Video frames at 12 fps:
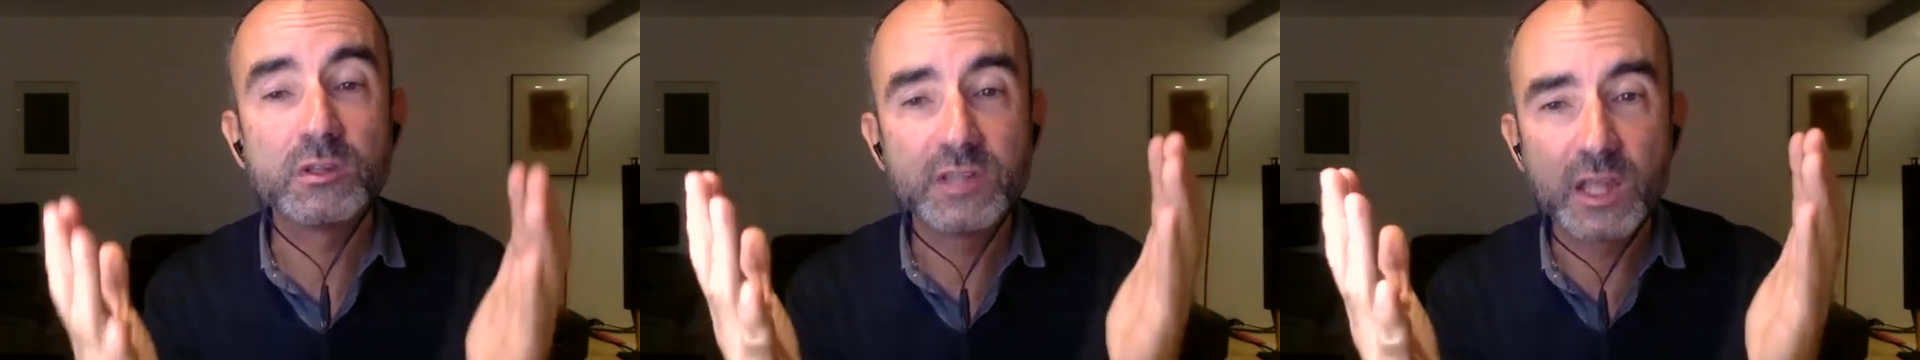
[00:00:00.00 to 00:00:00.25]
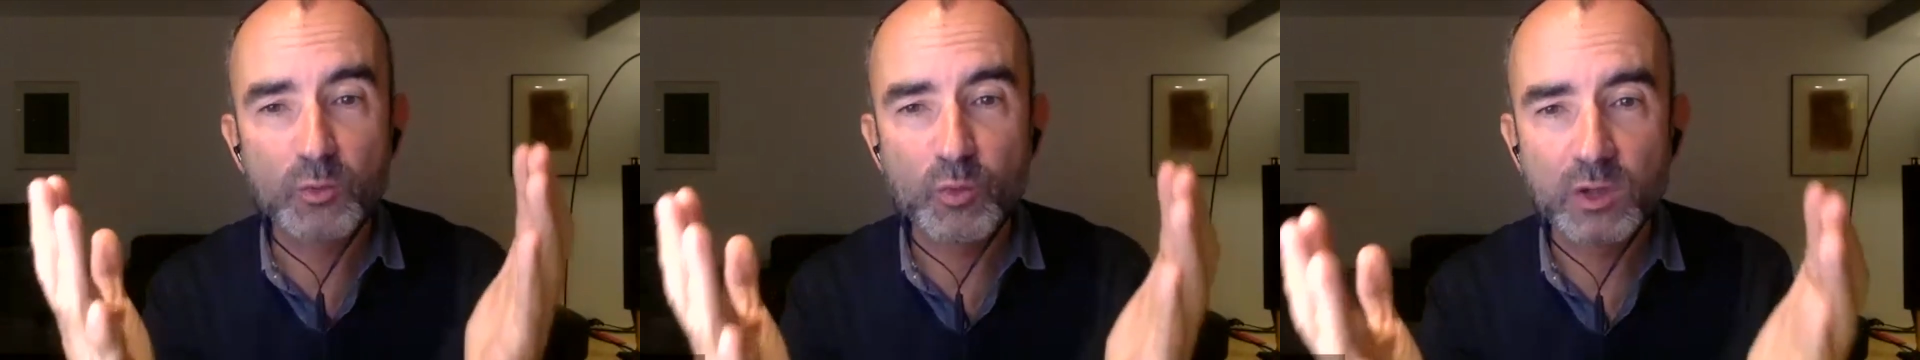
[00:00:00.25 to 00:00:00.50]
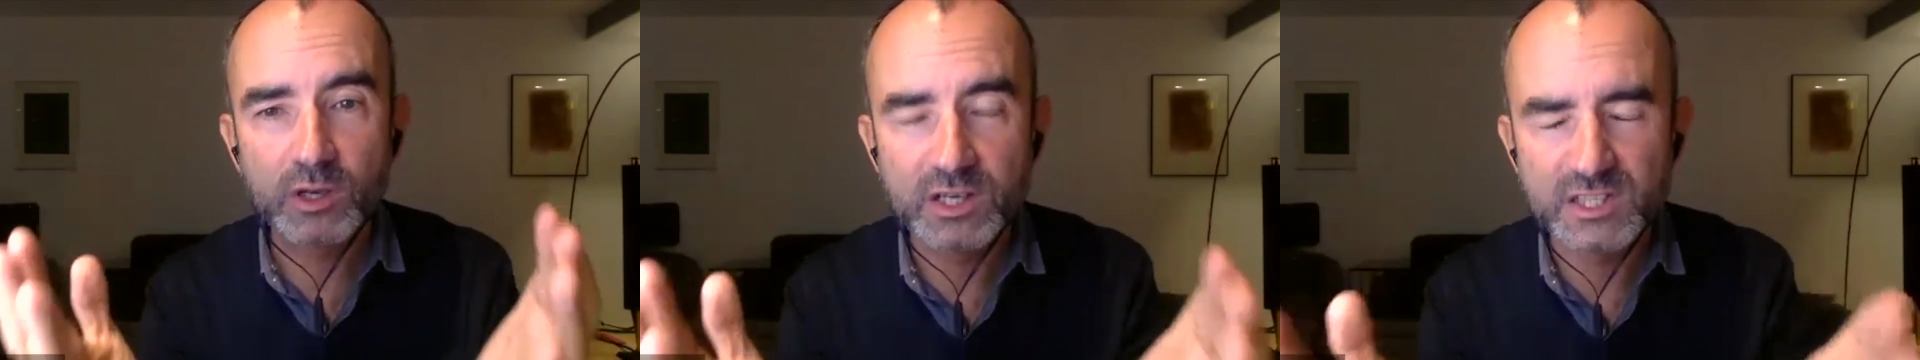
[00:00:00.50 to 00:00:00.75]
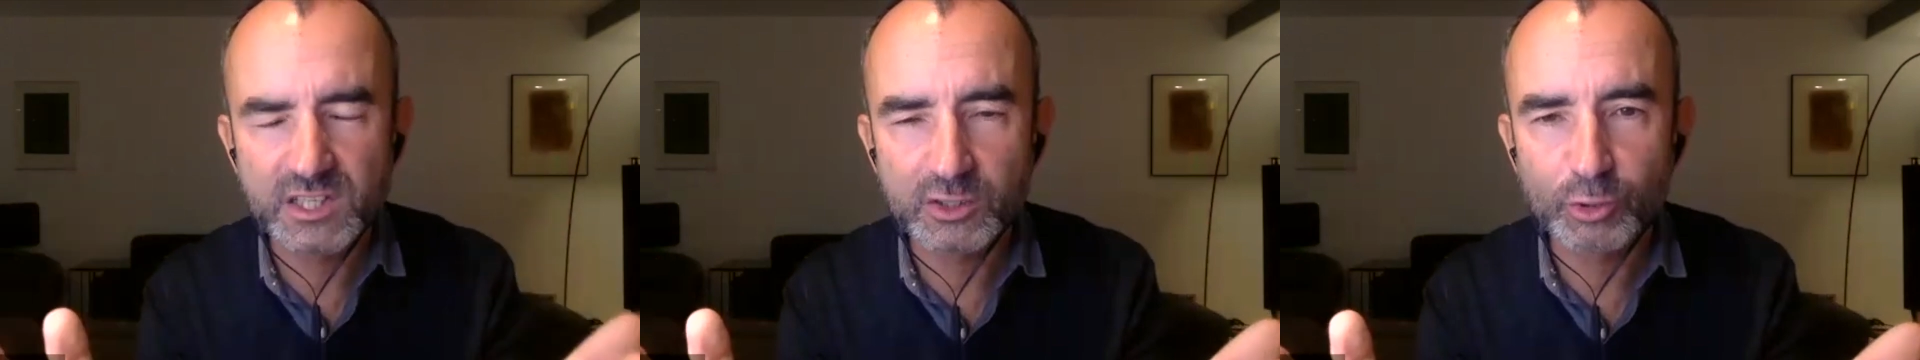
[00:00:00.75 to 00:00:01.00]
They will
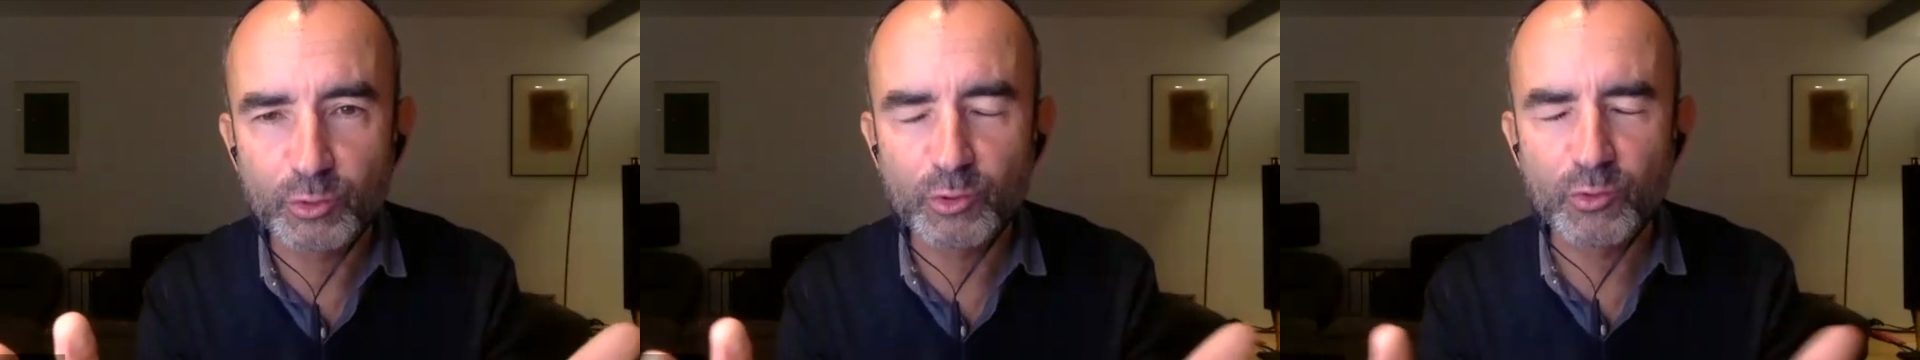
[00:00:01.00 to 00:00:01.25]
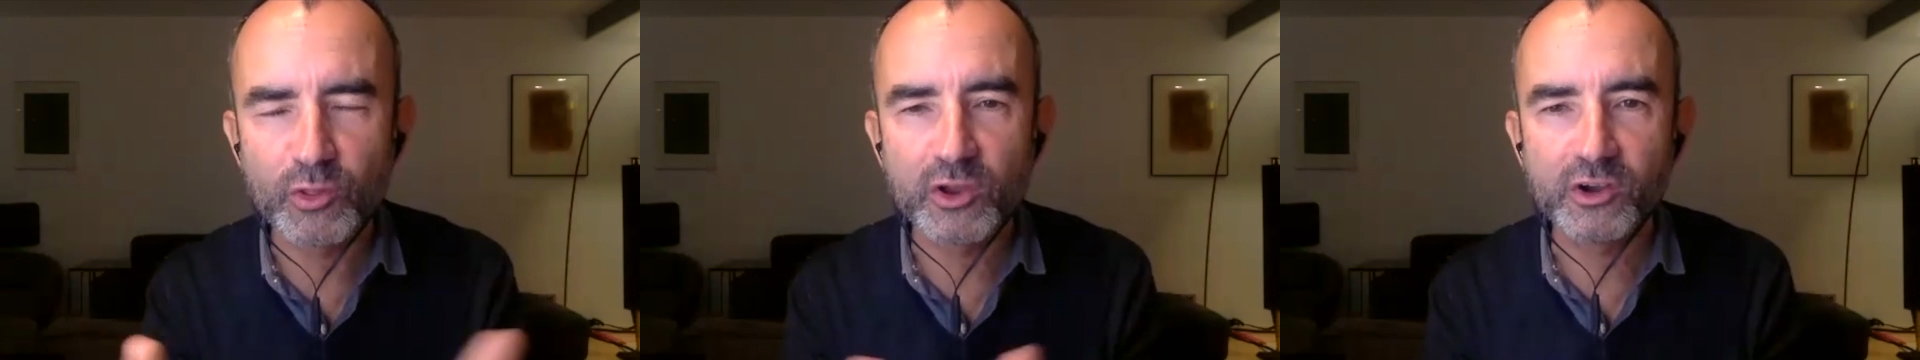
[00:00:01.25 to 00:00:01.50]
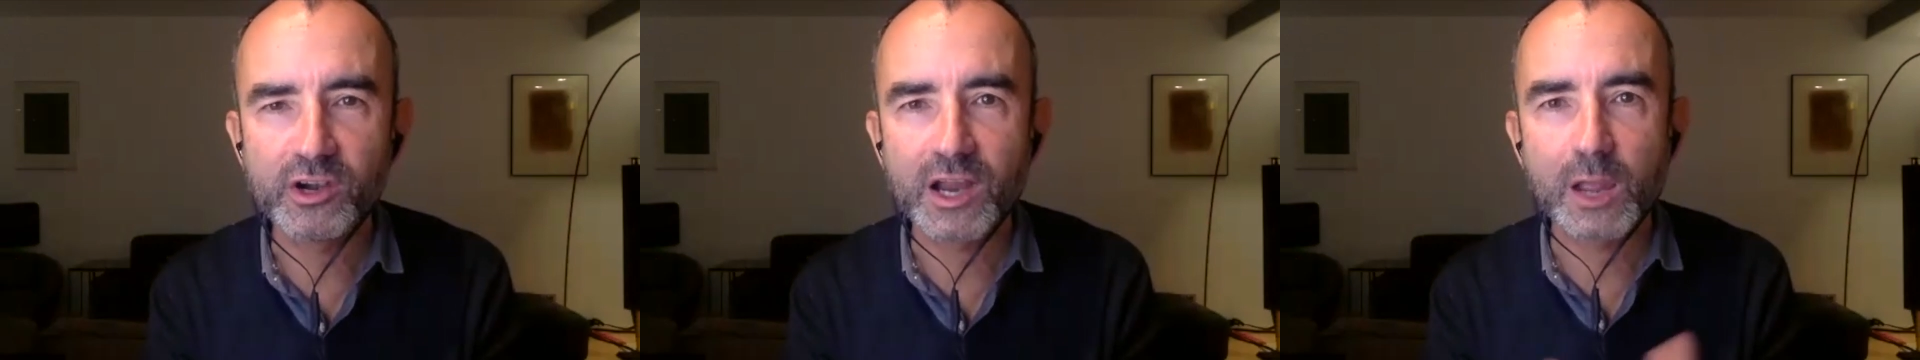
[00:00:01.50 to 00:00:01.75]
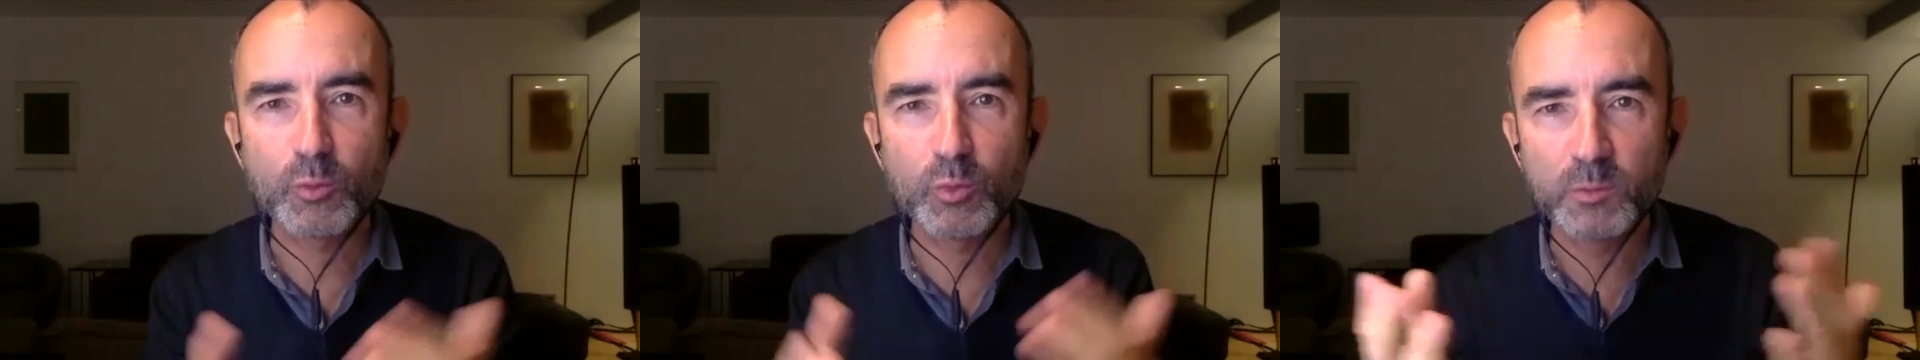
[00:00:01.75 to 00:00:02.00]
listen to you there.
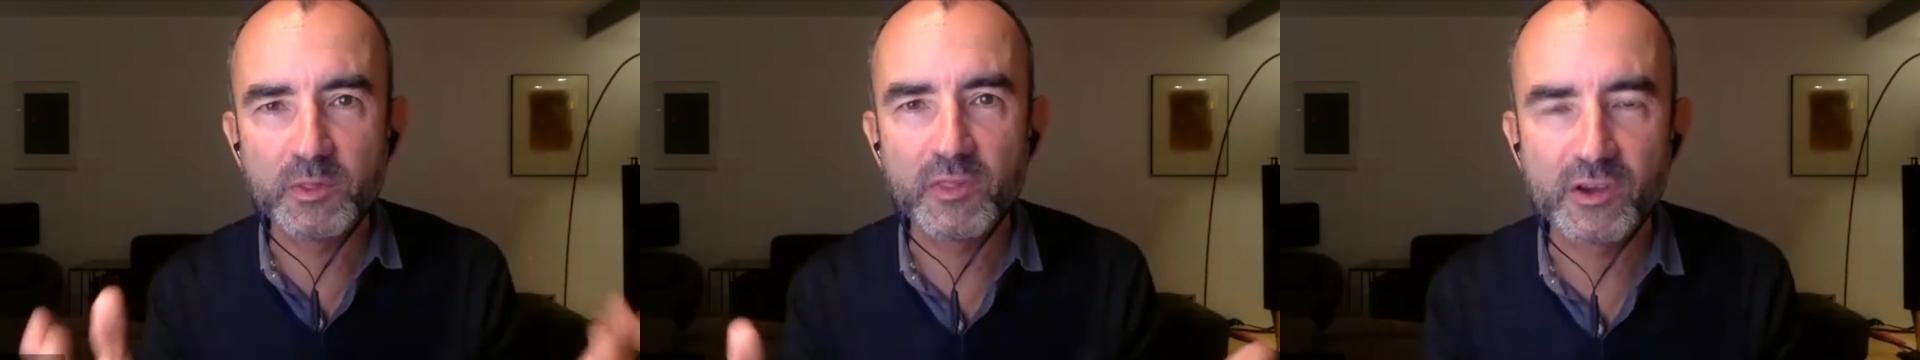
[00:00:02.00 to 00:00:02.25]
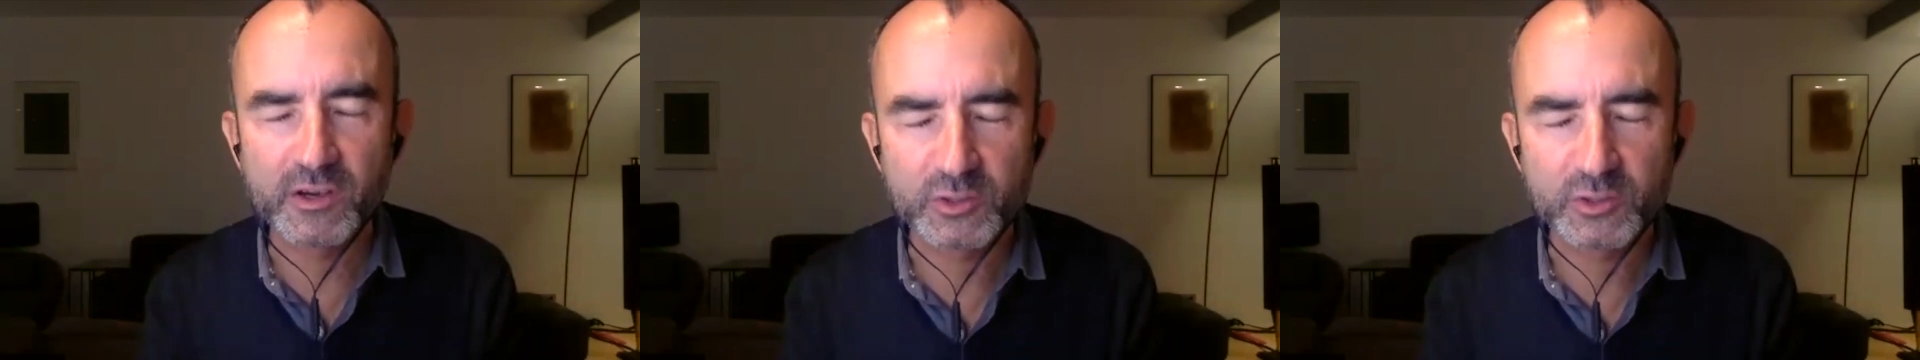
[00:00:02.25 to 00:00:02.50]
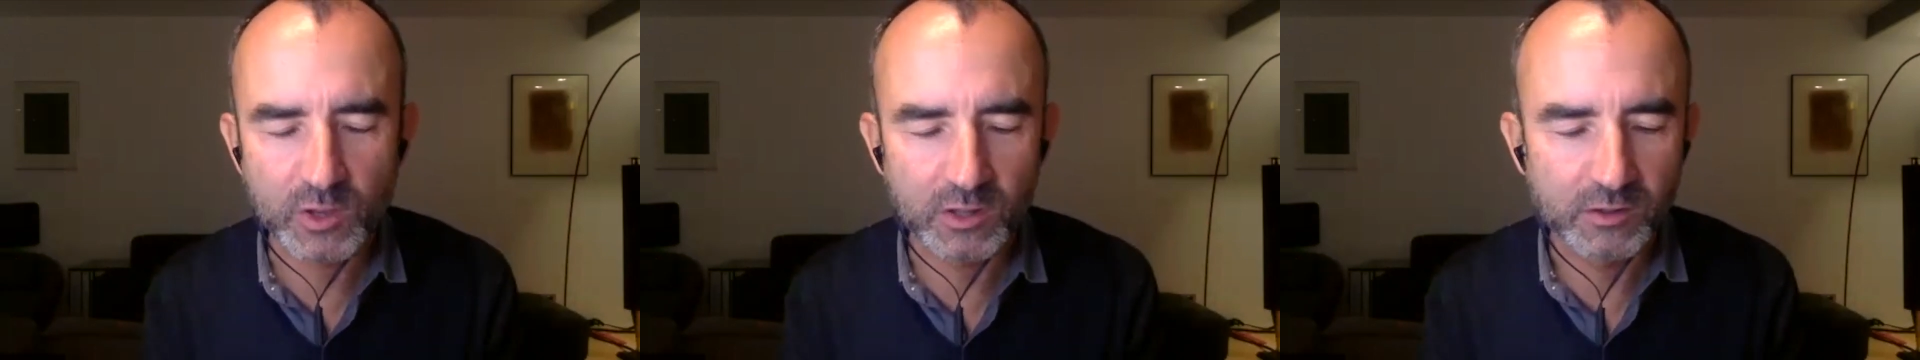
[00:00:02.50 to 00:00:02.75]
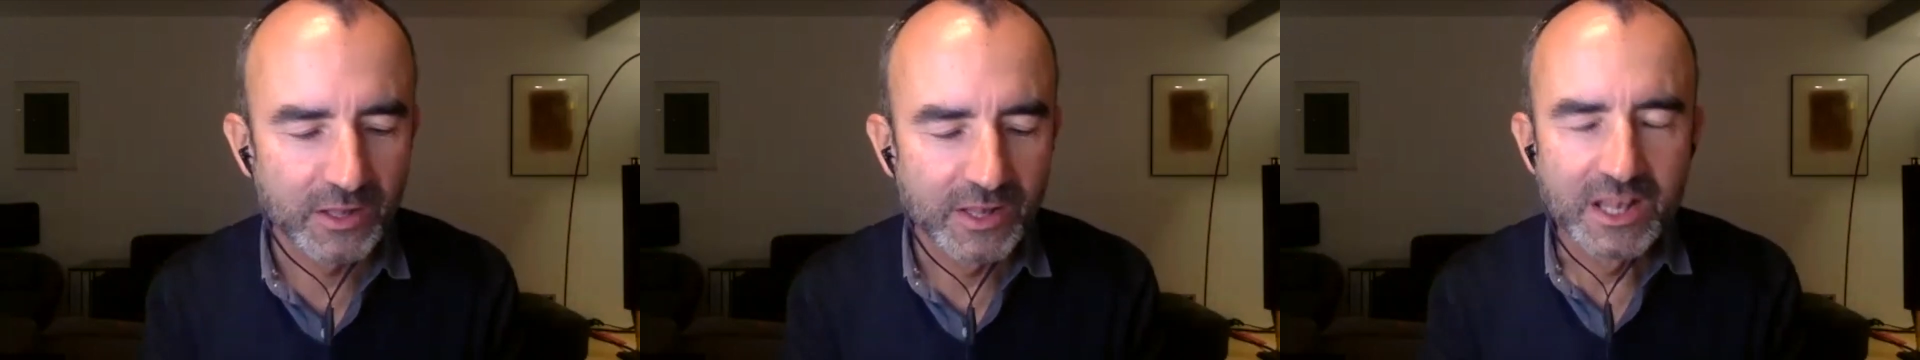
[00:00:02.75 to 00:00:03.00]
I will be there as well.